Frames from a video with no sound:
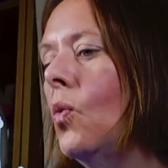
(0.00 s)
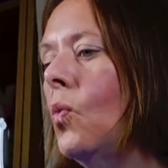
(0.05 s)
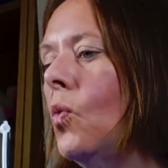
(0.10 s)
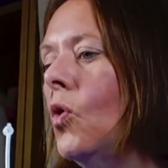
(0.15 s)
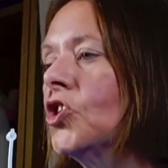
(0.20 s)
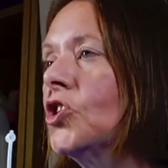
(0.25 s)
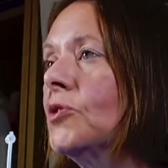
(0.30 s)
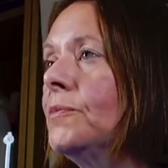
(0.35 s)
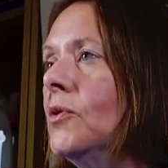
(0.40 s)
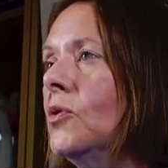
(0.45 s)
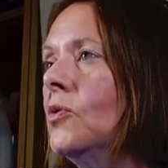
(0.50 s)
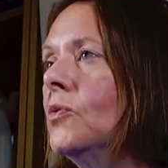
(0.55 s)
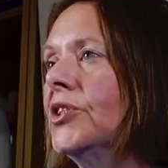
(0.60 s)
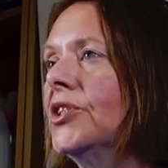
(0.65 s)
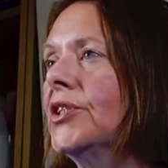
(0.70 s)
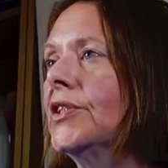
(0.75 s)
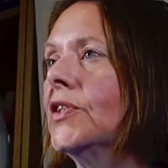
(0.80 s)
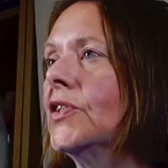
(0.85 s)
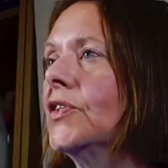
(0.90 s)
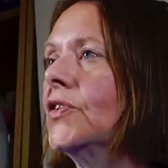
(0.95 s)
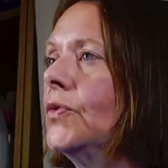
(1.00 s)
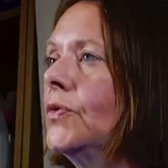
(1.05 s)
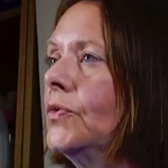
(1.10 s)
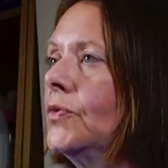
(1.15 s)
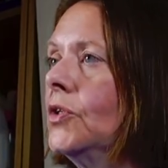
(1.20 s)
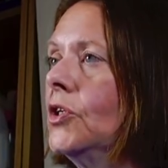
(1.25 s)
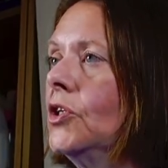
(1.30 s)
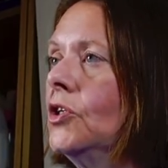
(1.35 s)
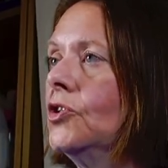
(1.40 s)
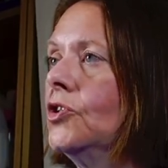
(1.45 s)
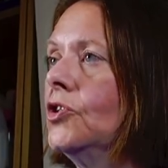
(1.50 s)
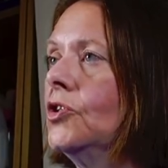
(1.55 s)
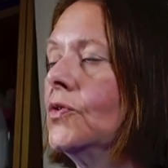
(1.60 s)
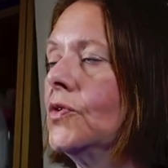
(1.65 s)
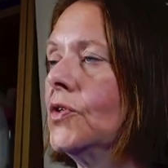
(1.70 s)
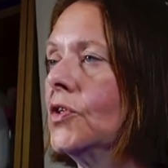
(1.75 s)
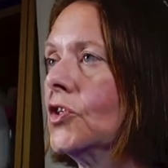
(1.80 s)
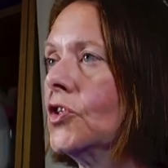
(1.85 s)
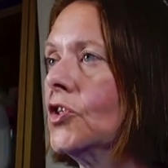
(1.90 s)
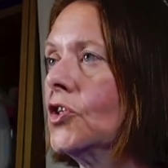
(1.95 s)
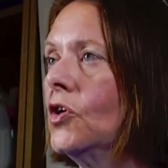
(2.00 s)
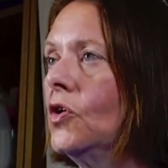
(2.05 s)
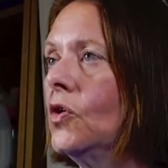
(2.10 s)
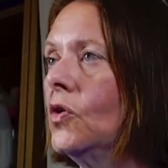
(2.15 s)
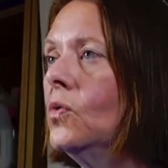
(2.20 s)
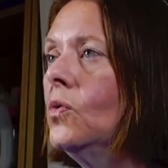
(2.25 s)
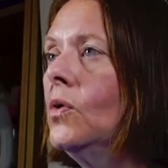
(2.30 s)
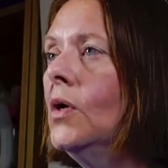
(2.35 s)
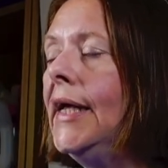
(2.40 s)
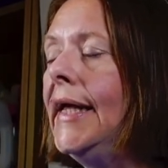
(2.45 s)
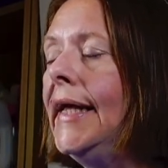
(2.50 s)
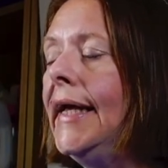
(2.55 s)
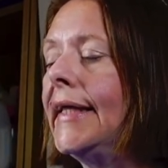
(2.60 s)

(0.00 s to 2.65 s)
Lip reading: a washable, which is the sort that you'd use at school.